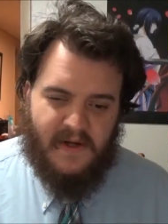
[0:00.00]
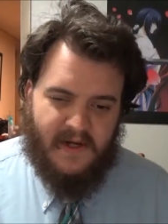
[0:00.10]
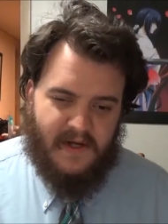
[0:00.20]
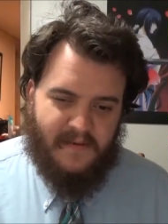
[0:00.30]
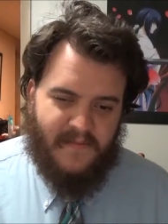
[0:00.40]

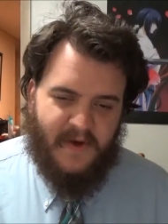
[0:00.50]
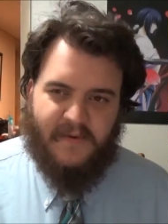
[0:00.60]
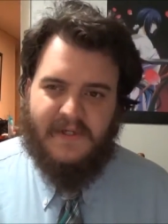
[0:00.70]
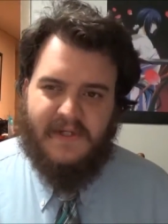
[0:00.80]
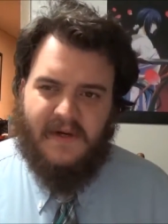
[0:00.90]
There
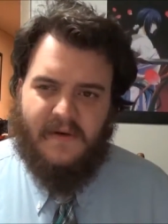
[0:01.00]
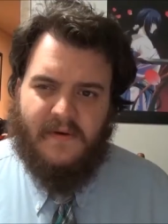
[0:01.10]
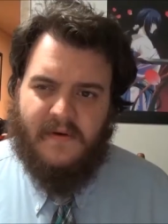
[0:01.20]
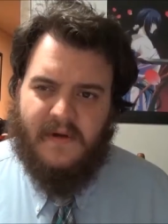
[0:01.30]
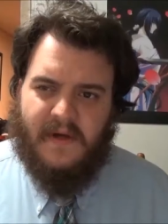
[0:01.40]
was
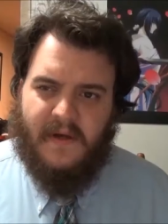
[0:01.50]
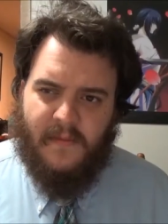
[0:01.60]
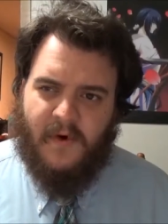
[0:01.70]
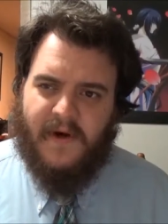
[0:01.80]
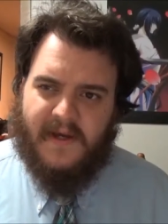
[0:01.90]
no
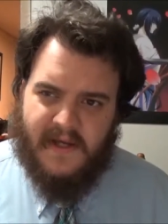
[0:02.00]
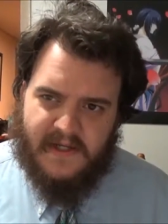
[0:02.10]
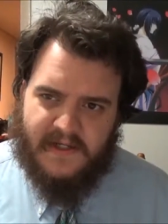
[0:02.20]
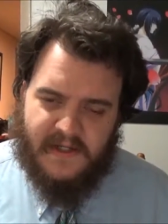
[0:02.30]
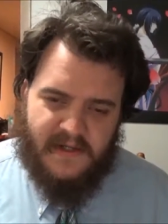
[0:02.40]
Himura
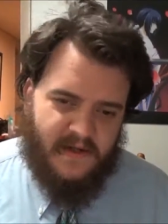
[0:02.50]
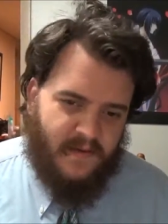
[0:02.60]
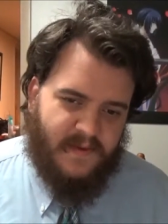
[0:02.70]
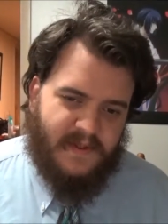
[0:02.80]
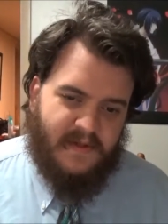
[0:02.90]
Kenshin.
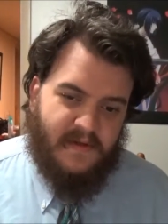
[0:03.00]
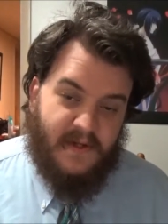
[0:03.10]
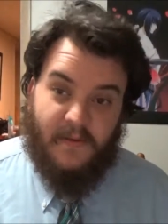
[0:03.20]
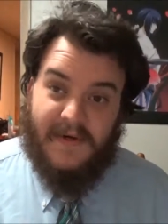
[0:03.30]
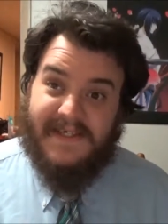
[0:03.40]

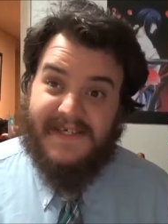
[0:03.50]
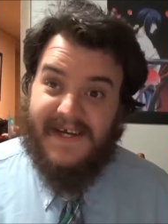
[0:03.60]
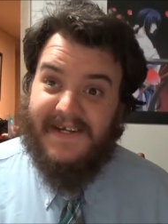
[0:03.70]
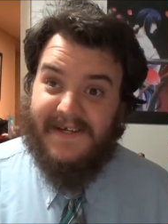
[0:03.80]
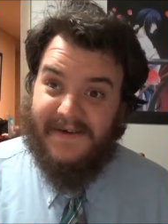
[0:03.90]
There was a
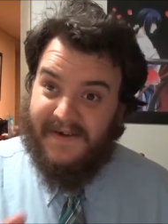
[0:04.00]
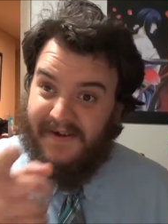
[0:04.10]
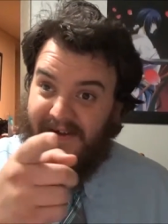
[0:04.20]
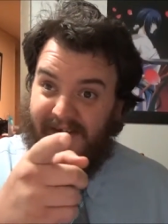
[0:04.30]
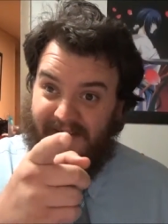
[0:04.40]
Saito.
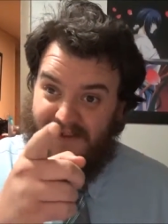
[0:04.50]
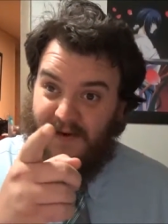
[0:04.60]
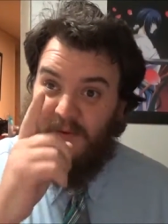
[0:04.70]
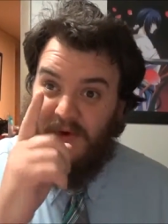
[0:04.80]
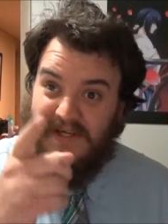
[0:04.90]

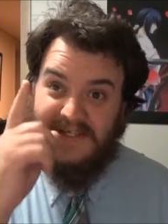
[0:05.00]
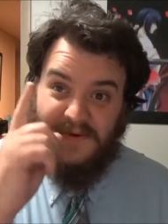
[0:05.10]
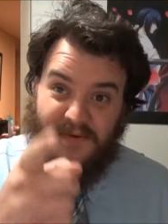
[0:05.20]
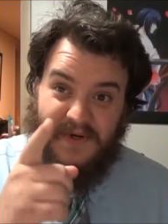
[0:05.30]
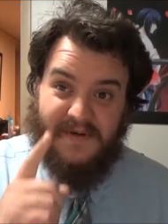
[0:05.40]
There was a
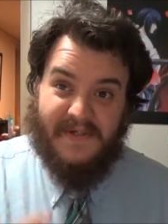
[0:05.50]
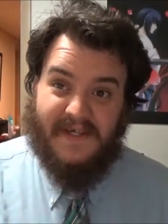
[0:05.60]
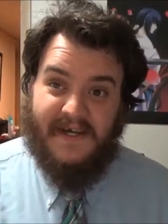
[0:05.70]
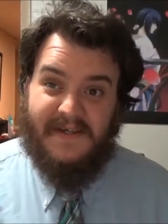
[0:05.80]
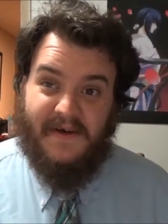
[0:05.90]
real
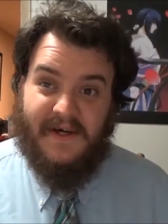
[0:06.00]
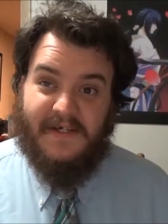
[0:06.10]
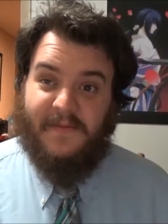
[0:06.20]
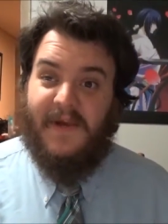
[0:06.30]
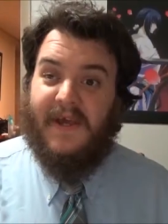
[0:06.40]
Saito
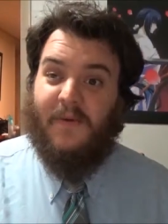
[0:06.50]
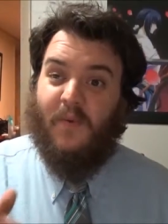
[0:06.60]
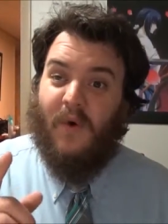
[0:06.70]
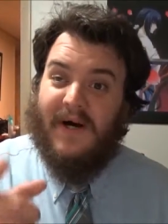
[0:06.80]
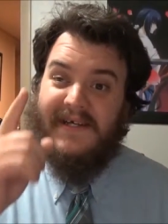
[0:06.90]
Hajime. He
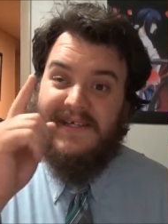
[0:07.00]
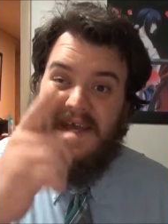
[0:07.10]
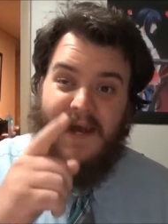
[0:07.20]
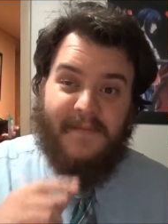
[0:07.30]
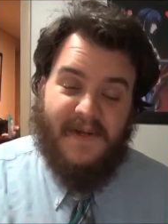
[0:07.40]
was
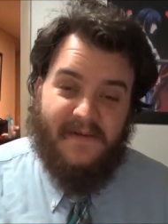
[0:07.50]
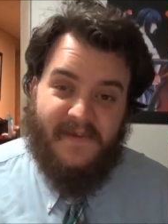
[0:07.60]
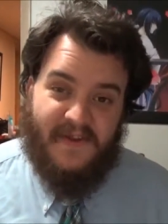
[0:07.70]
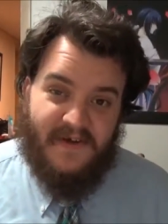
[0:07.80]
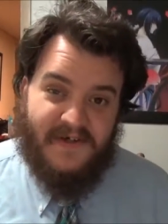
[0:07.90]
captain of
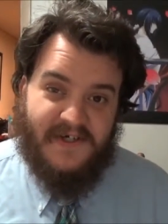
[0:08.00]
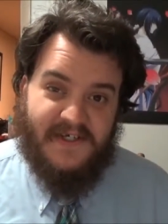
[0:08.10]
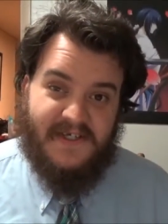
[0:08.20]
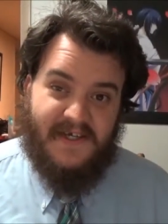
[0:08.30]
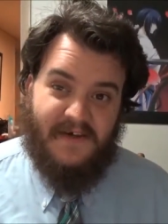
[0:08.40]
the 3rd
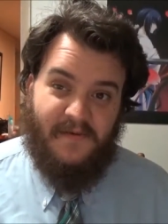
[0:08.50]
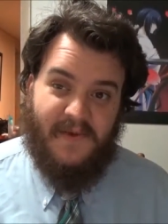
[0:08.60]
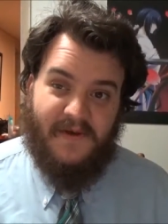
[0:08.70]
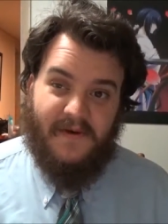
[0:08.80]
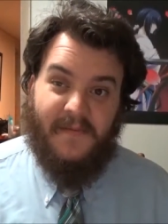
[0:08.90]

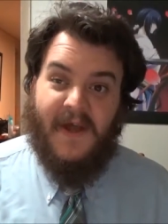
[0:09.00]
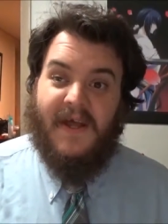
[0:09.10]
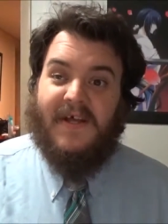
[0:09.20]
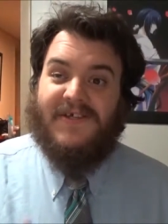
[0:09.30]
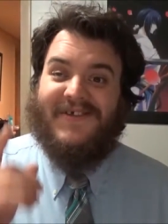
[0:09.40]
Shinsengumi group.
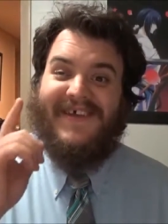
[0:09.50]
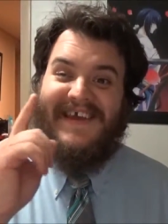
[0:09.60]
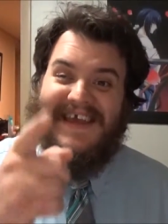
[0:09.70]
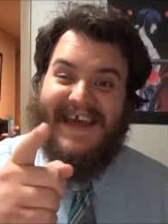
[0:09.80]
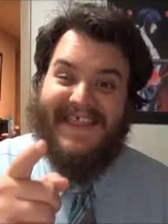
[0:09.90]
So they
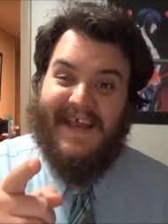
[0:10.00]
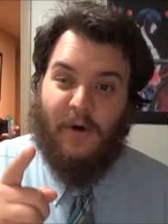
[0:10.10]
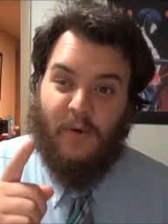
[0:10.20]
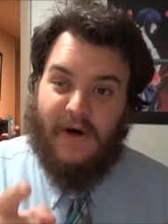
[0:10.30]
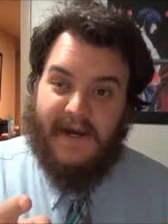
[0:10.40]
got
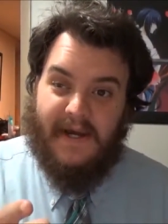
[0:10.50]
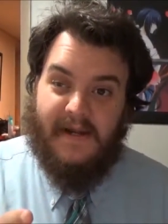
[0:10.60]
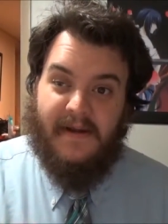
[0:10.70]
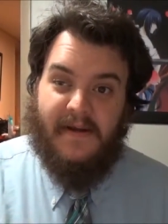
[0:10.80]
that right.